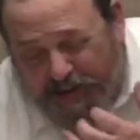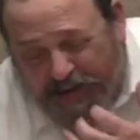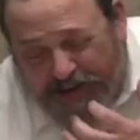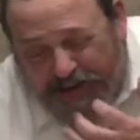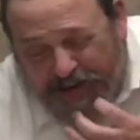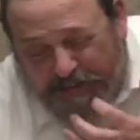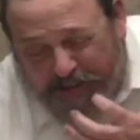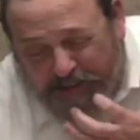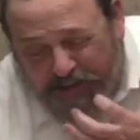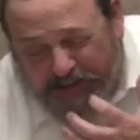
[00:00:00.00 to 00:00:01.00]
That can
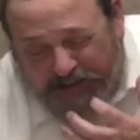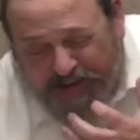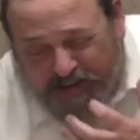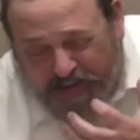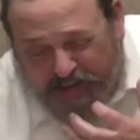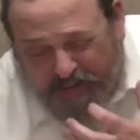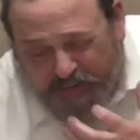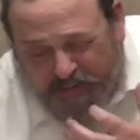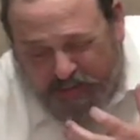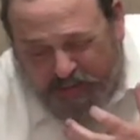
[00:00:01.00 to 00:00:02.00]
happen, right? You can have a
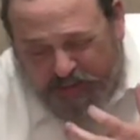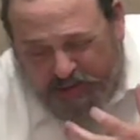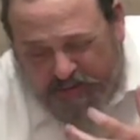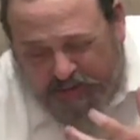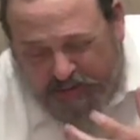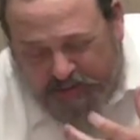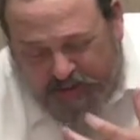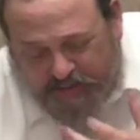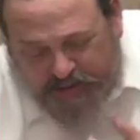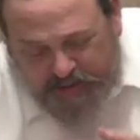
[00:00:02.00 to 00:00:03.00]
different version of the
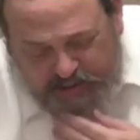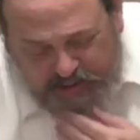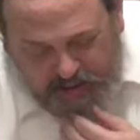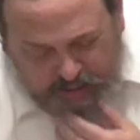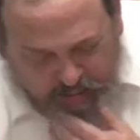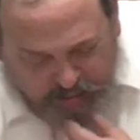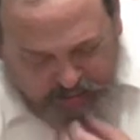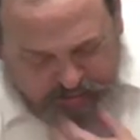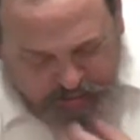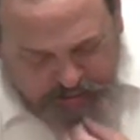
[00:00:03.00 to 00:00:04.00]
Tosefta that our
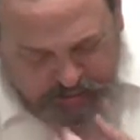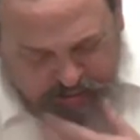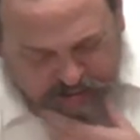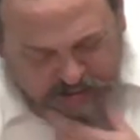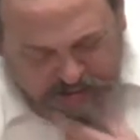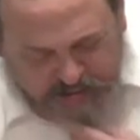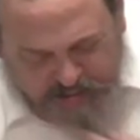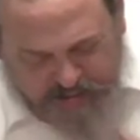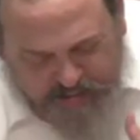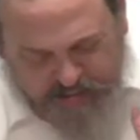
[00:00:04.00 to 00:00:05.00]
Gemoras bring
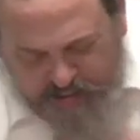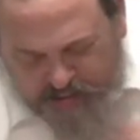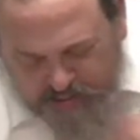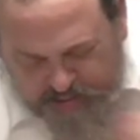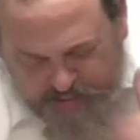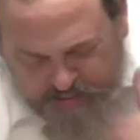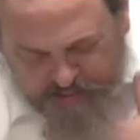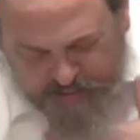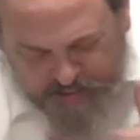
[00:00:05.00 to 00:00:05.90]
than our Tosefta